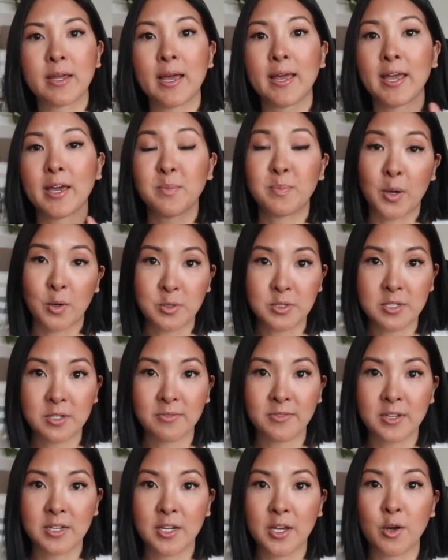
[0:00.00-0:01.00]
I had posted a
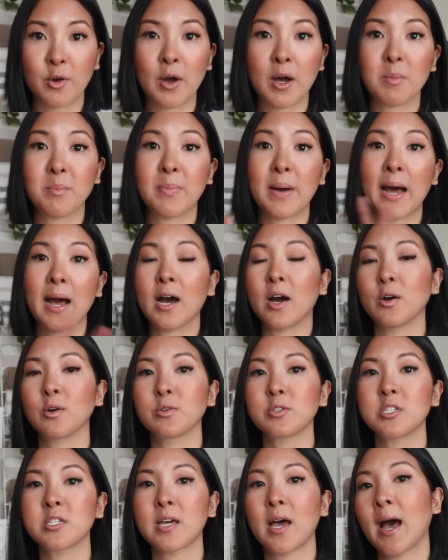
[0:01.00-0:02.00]
video
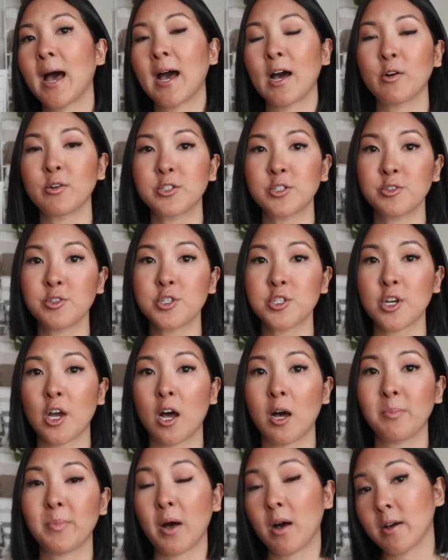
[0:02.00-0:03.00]
about how to
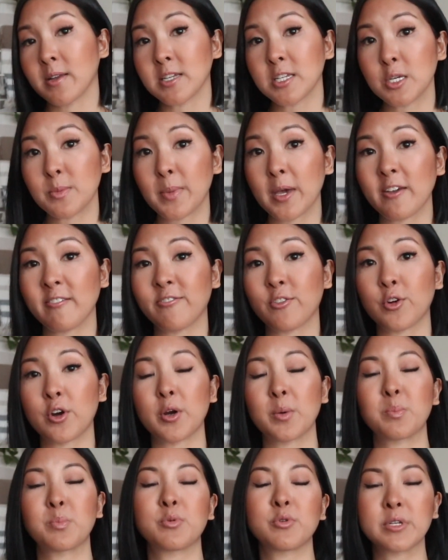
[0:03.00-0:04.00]
shop on eBay
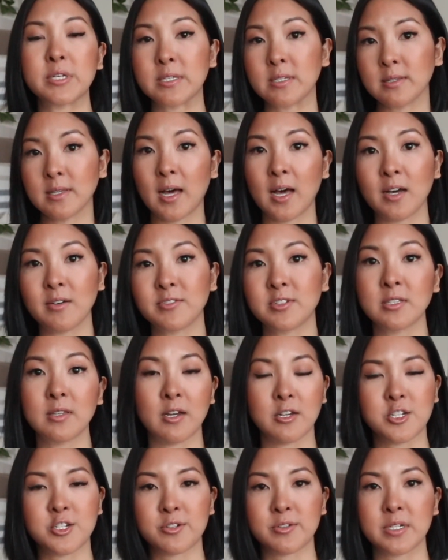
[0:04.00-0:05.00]
for pre-loved
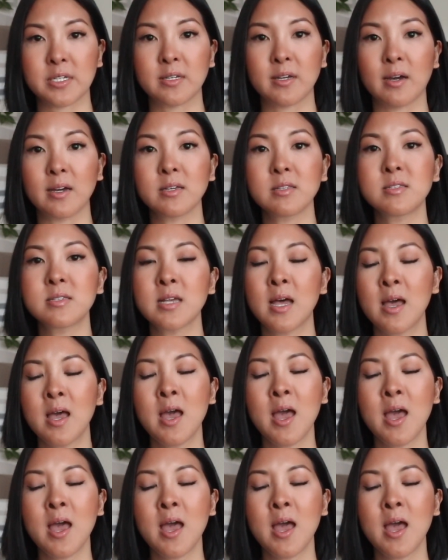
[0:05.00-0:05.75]
luxury goods.